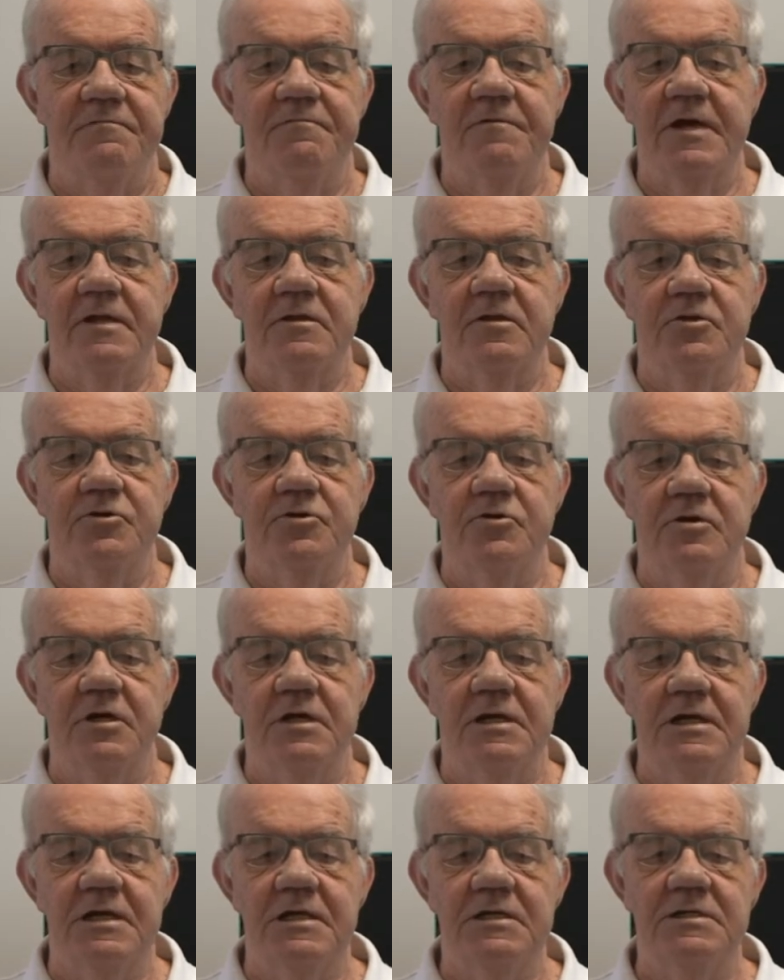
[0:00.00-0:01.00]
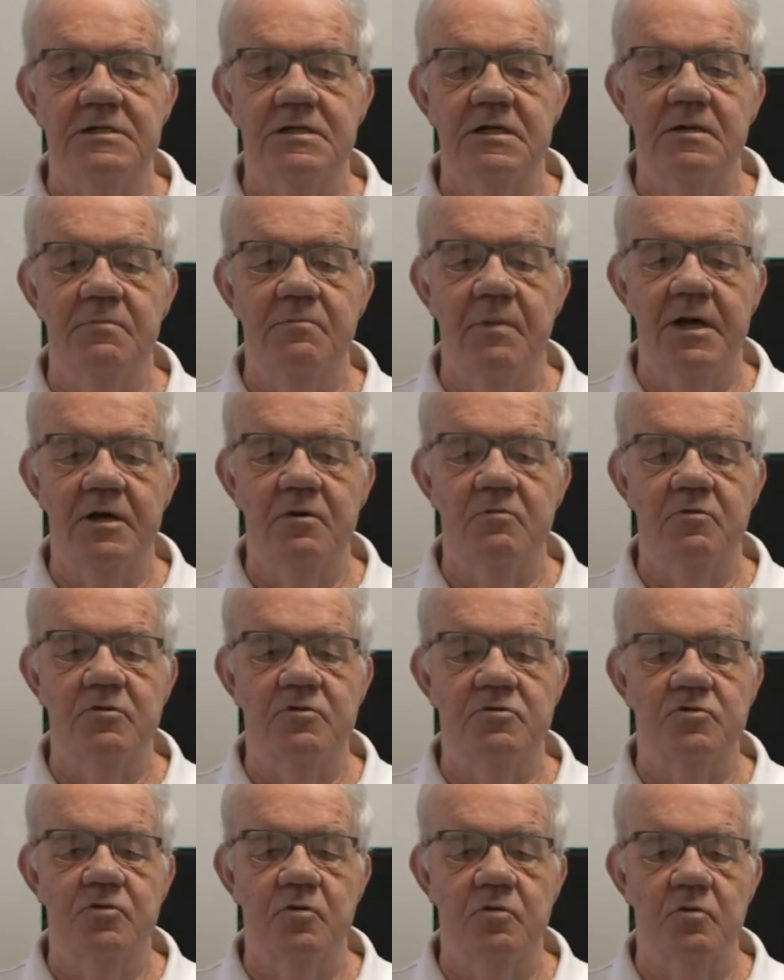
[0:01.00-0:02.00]
the fact that you can easily make
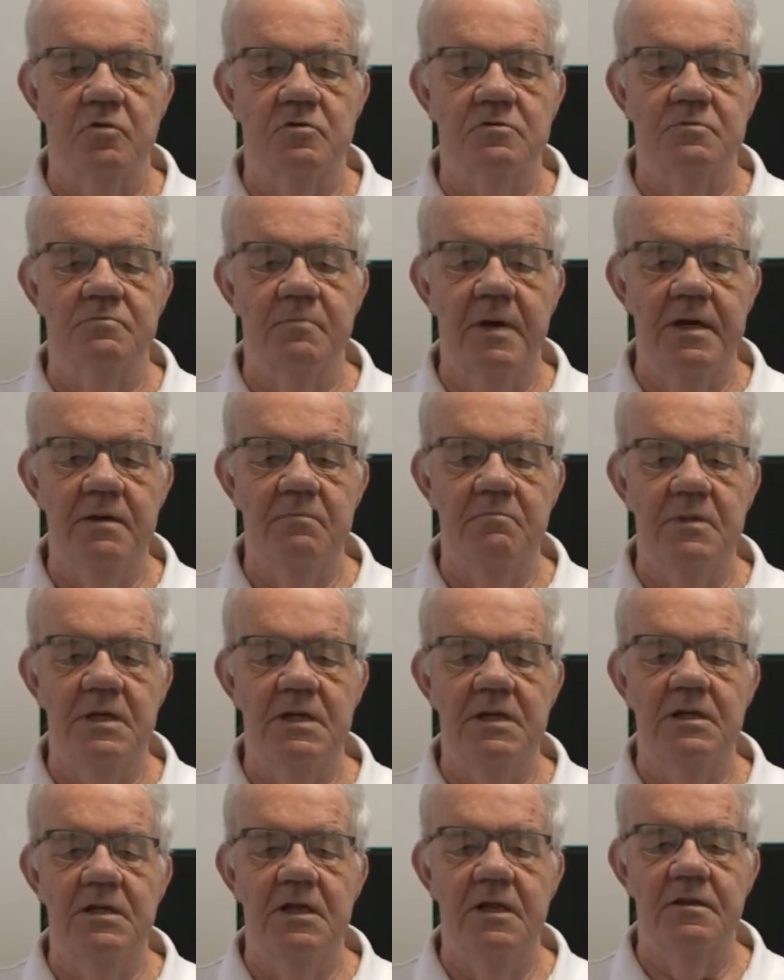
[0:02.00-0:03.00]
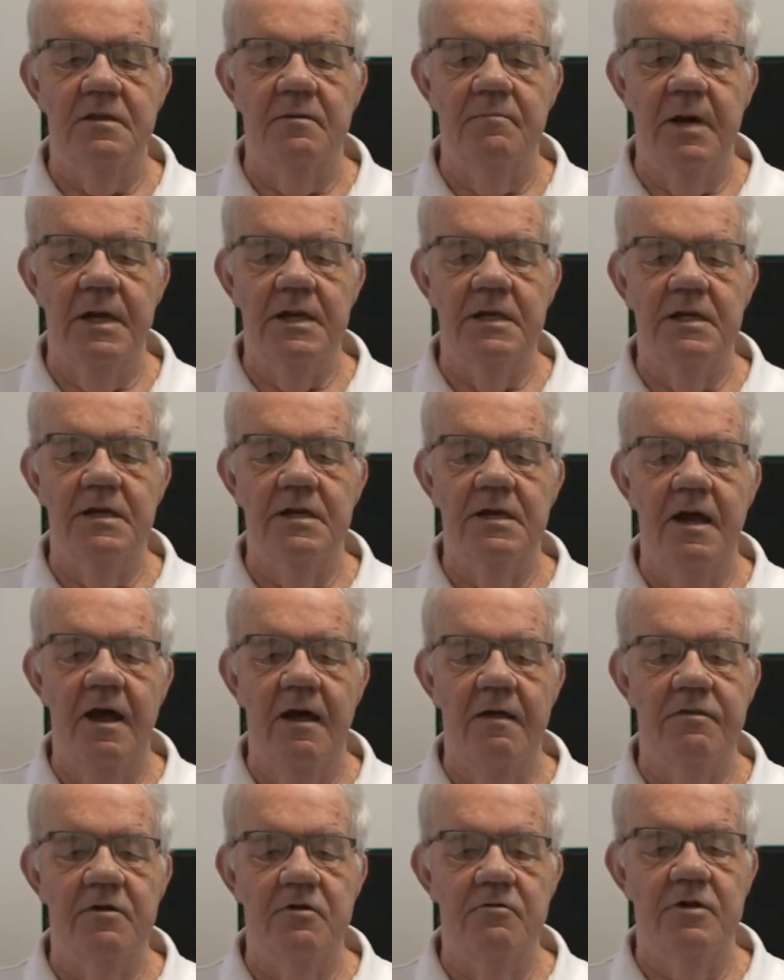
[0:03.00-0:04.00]
withdrawals may mean that the money in
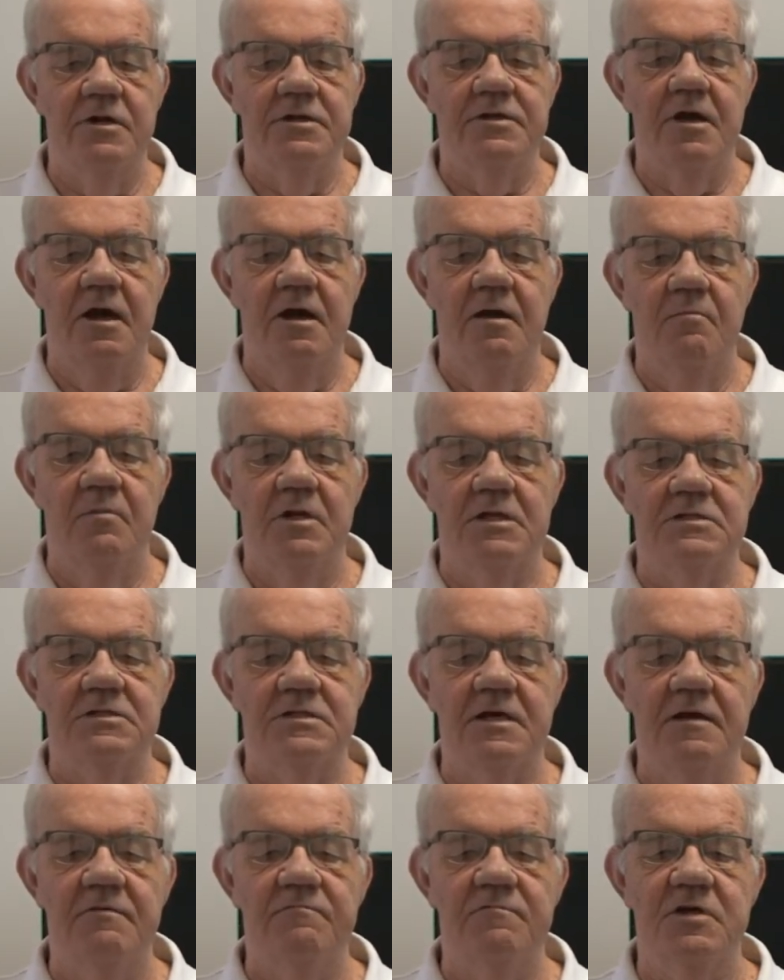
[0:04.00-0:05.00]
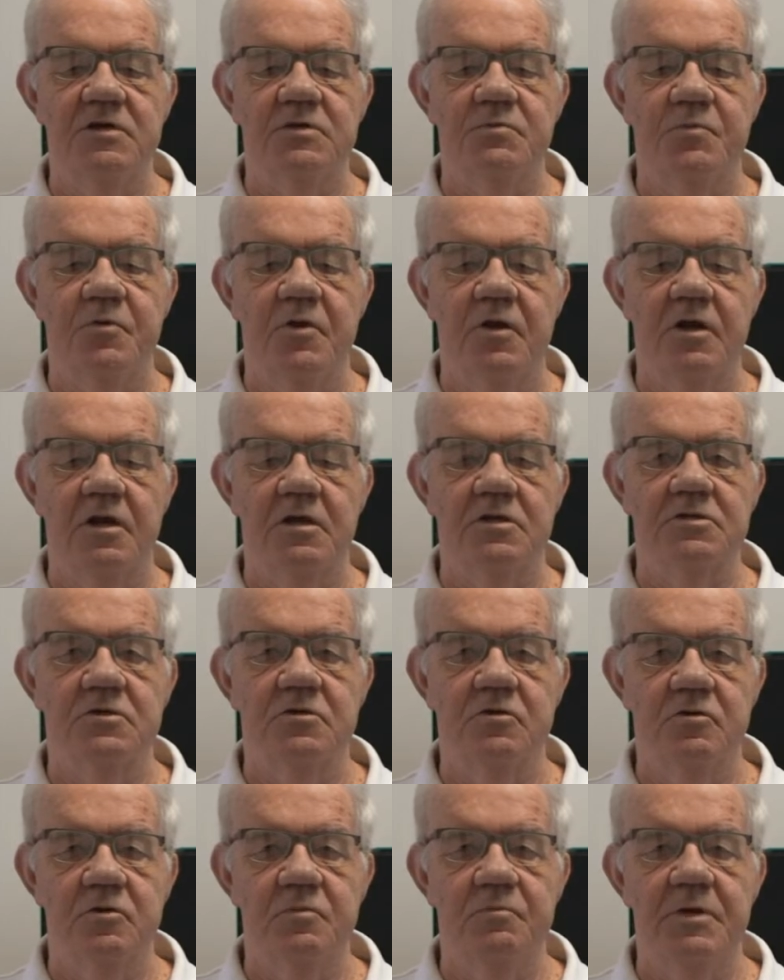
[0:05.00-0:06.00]
other retirement savings products
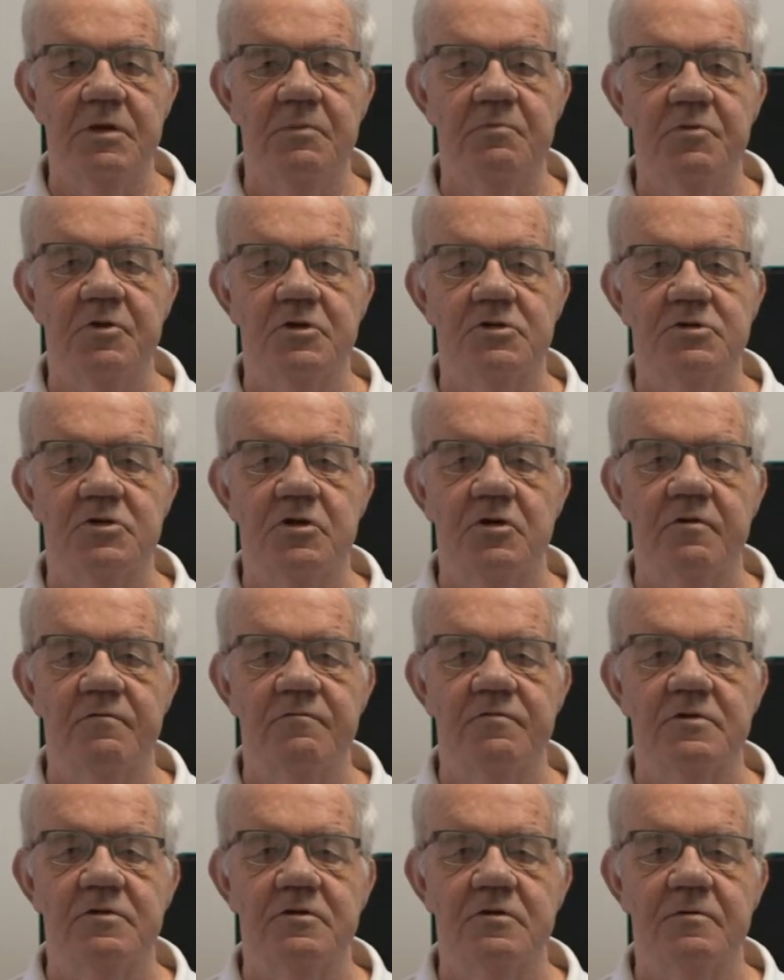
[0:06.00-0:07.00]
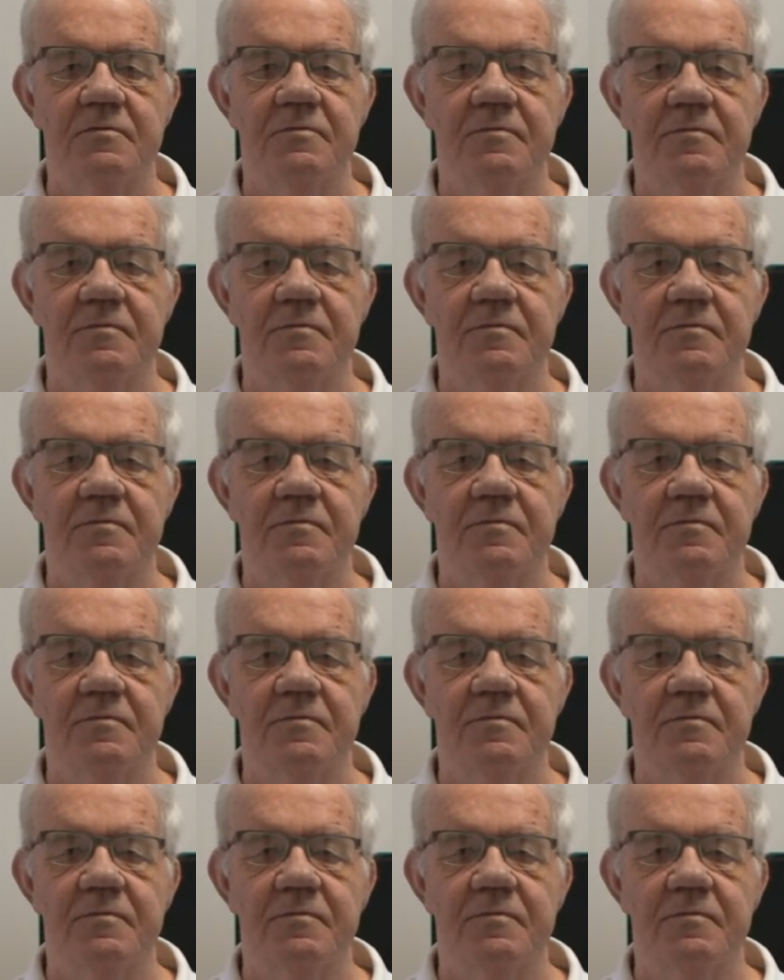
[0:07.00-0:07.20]
could be preserved.